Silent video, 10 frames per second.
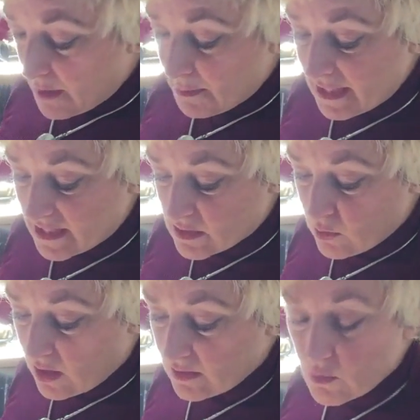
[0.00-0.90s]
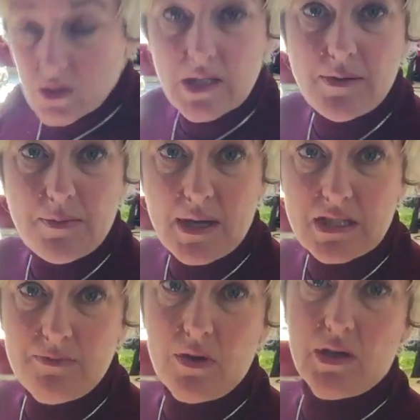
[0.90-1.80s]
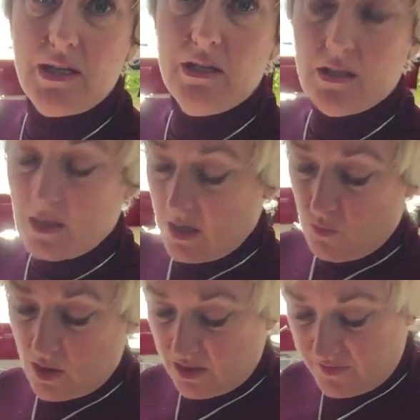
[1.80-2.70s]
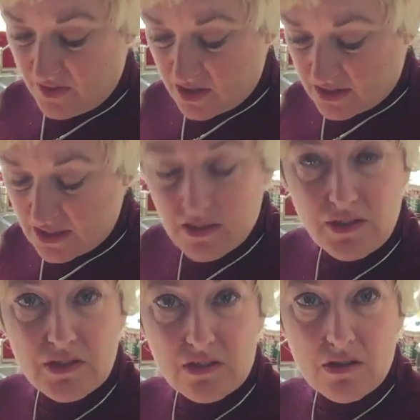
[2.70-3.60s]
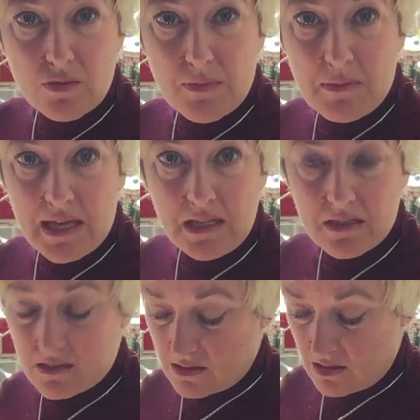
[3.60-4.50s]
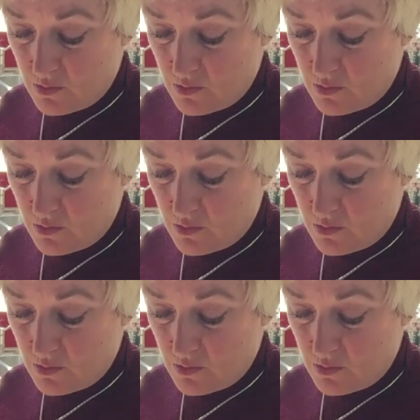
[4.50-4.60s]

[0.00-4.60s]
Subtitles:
My next one will take you back to one of the first things I used to cook with my mates,